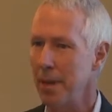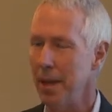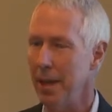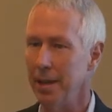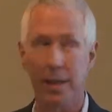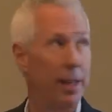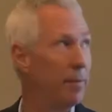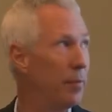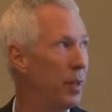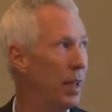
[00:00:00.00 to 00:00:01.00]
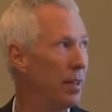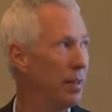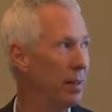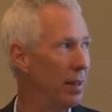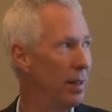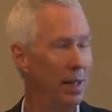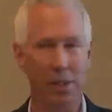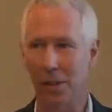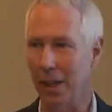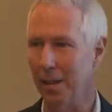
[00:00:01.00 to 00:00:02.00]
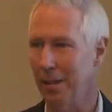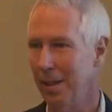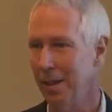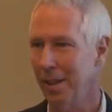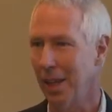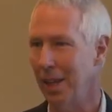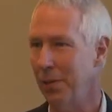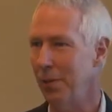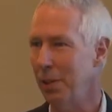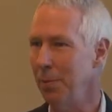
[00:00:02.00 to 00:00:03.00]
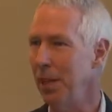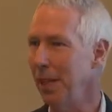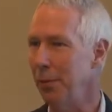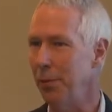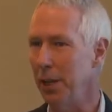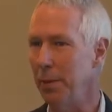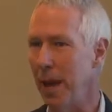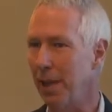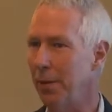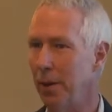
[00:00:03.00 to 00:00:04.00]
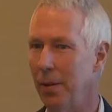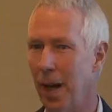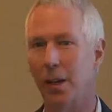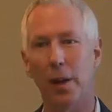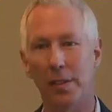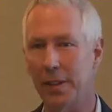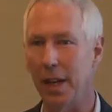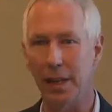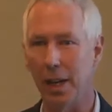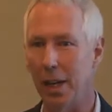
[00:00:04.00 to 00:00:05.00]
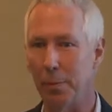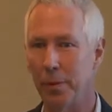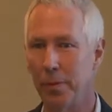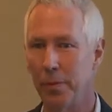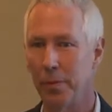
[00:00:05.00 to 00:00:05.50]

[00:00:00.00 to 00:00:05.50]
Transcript: And then you get kind of immediate feedback of how do I stack up